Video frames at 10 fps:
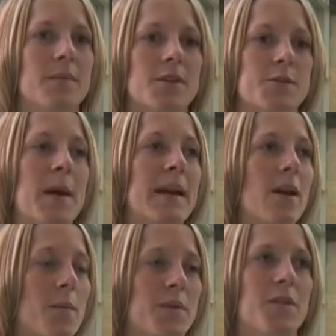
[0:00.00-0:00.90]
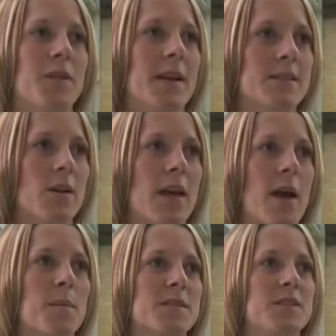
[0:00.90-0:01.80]
There's many opportunities on
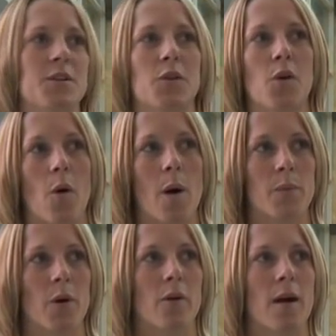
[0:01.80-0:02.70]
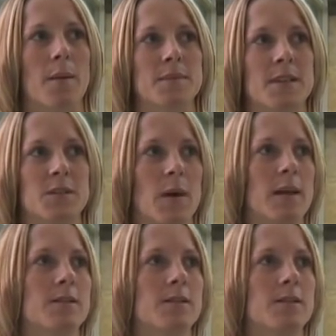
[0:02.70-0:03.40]
campus to do co-op programs as well